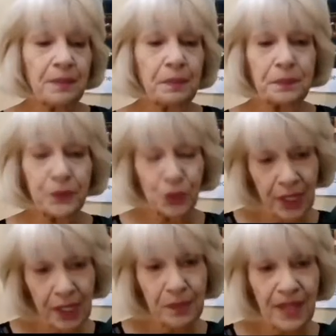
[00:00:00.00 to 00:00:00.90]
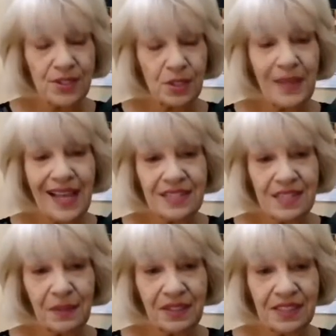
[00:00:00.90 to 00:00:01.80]
the Trailblazer
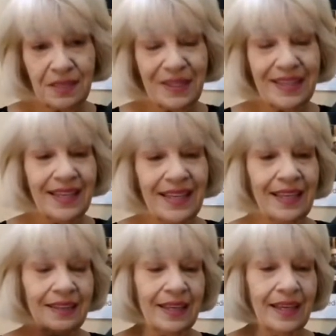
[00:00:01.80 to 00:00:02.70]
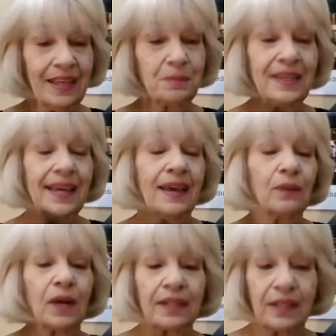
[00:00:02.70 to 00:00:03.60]
basketball team, and the NBA
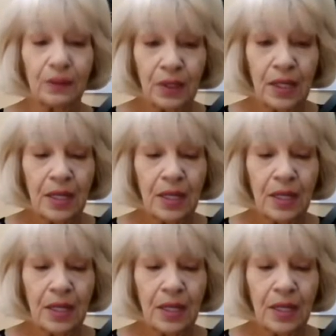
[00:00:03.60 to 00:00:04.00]
wanted